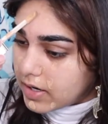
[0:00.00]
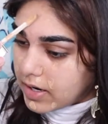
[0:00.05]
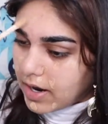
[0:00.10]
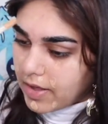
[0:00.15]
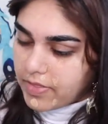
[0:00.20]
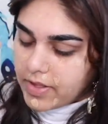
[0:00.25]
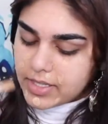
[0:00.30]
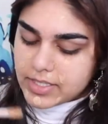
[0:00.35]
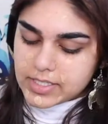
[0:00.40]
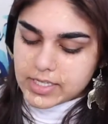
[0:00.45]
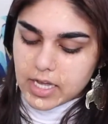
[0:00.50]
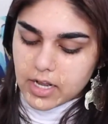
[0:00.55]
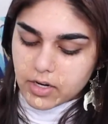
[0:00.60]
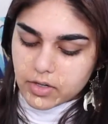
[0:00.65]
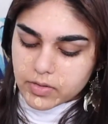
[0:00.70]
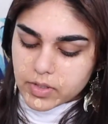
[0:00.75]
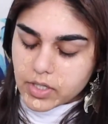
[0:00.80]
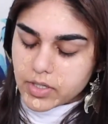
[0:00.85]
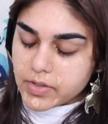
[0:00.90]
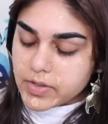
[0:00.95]
I think it's kind of
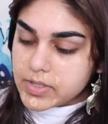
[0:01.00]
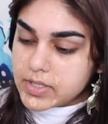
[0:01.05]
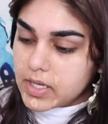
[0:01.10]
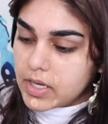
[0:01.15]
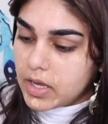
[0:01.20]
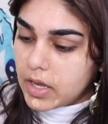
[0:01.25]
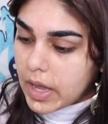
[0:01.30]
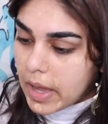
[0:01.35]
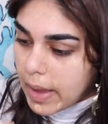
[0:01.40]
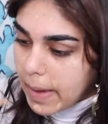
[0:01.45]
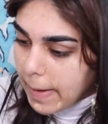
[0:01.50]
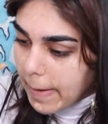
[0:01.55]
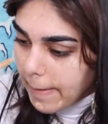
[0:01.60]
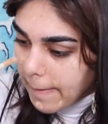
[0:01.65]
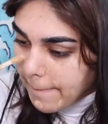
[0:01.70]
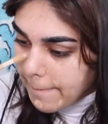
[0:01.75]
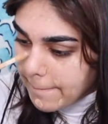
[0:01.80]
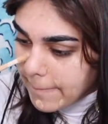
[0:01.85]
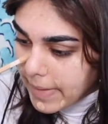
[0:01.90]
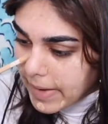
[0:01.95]
gross.
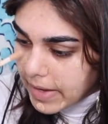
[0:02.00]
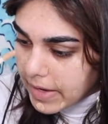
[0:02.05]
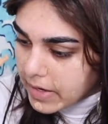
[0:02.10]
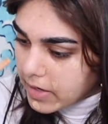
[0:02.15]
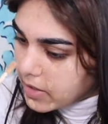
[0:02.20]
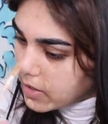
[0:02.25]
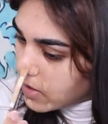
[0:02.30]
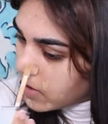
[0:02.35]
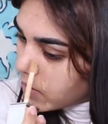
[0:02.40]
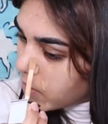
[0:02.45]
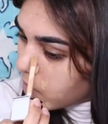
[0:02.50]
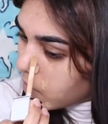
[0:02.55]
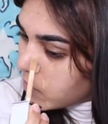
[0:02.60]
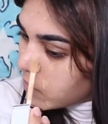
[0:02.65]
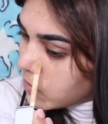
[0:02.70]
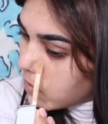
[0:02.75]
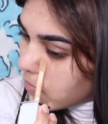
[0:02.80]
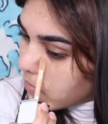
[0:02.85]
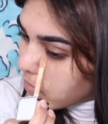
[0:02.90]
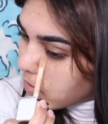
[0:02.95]
But
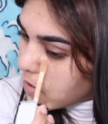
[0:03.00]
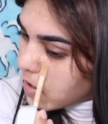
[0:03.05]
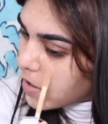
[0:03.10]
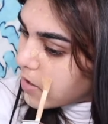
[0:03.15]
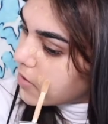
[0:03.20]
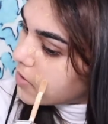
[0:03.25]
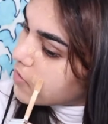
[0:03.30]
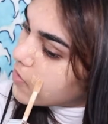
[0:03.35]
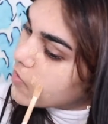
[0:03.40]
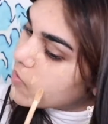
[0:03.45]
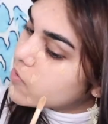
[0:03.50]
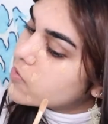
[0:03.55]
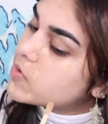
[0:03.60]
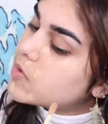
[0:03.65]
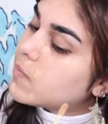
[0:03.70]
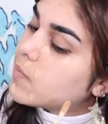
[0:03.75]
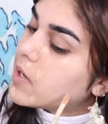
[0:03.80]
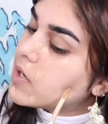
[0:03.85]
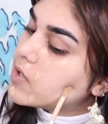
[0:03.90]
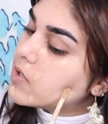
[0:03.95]
you do what you gotta do
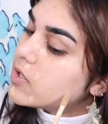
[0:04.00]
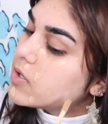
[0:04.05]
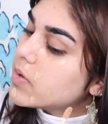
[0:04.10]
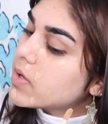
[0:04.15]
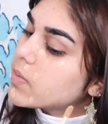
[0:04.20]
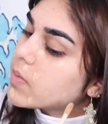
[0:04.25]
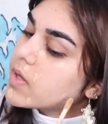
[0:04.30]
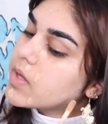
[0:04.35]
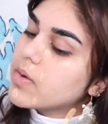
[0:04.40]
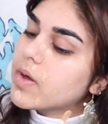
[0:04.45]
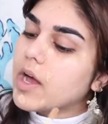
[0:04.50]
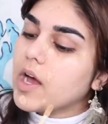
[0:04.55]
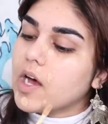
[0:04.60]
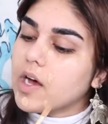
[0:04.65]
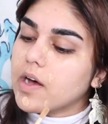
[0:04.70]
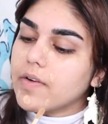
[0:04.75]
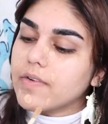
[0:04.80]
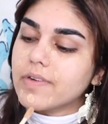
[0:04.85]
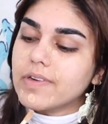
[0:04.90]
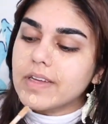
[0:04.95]
to make do with what you
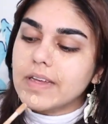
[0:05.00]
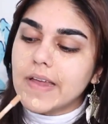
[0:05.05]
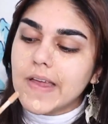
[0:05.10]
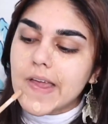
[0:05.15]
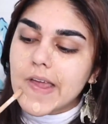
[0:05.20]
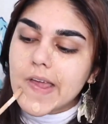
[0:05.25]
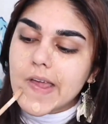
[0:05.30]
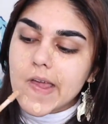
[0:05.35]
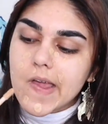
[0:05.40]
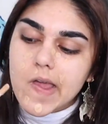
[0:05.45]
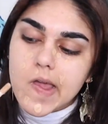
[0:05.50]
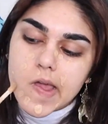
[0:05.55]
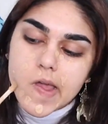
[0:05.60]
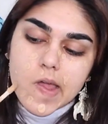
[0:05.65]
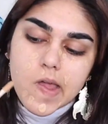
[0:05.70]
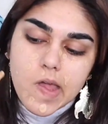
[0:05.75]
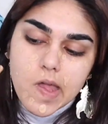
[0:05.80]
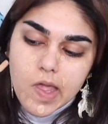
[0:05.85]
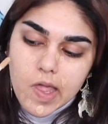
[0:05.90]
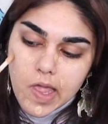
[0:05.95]
have.
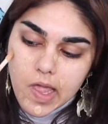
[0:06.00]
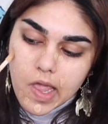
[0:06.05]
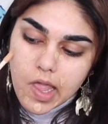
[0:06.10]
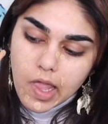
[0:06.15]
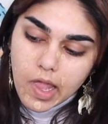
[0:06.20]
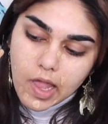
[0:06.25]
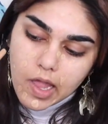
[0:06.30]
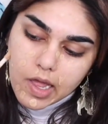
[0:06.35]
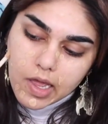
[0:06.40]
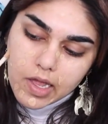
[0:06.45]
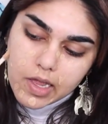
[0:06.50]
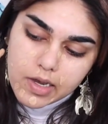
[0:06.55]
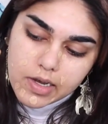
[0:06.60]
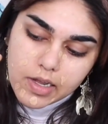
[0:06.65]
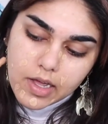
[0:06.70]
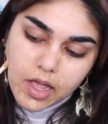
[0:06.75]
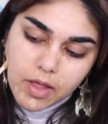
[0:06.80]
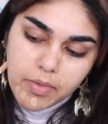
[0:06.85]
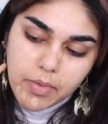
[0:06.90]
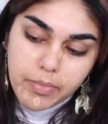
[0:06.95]
And
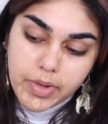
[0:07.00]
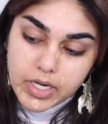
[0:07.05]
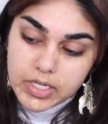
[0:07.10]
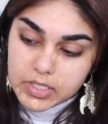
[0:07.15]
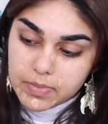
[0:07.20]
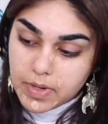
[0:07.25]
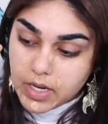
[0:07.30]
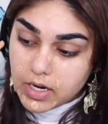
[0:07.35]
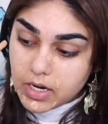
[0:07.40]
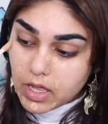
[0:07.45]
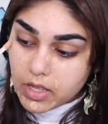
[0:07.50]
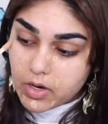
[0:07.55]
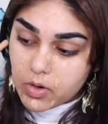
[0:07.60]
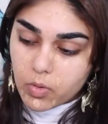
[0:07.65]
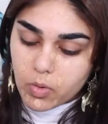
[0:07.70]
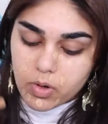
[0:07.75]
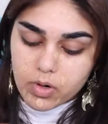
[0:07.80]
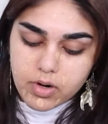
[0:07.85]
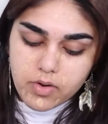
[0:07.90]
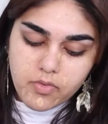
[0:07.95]
I've been meaning to make another
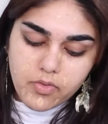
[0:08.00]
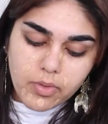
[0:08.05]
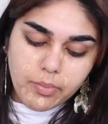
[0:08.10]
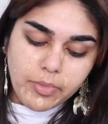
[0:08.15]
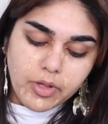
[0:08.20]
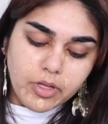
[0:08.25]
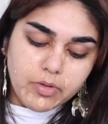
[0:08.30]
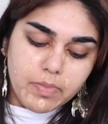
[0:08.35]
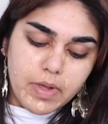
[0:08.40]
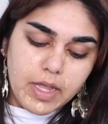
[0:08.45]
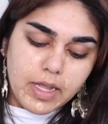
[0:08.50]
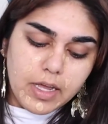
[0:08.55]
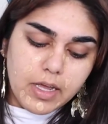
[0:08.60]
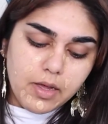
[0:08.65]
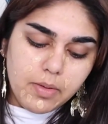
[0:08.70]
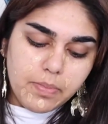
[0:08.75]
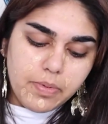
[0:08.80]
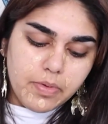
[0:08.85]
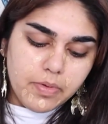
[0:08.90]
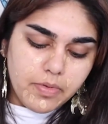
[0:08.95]
order from Milk
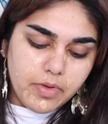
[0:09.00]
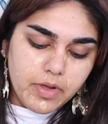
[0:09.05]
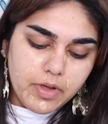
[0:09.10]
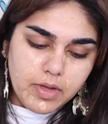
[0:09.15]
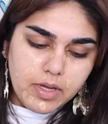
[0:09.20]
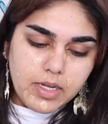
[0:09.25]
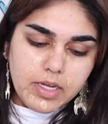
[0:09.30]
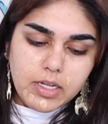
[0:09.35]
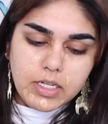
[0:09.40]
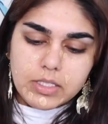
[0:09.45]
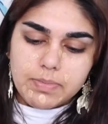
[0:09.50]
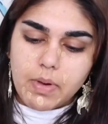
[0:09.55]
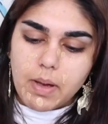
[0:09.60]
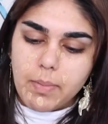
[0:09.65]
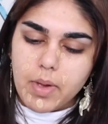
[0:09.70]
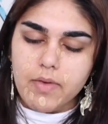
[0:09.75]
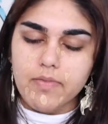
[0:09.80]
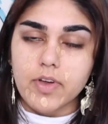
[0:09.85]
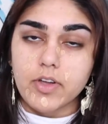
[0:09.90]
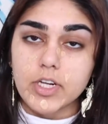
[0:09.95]
Makeup to buy
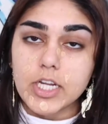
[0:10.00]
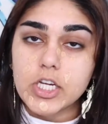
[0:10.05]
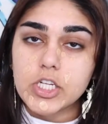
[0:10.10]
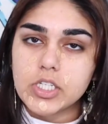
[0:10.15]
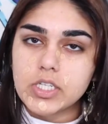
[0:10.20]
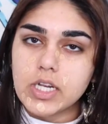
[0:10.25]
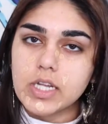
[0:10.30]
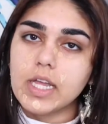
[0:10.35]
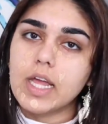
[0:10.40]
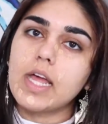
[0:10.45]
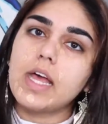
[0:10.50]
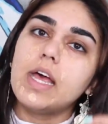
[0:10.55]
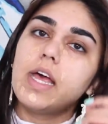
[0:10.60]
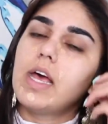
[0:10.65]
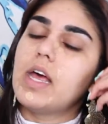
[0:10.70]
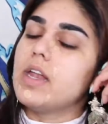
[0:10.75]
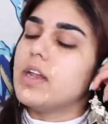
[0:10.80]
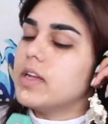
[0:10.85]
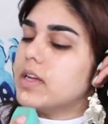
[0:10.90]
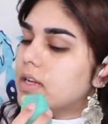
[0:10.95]
my foundation
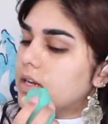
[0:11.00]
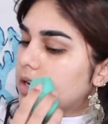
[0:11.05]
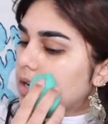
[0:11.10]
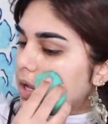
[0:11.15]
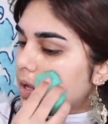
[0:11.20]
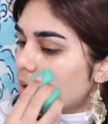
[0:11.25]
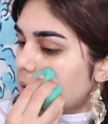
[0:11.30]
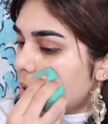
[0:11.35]
again and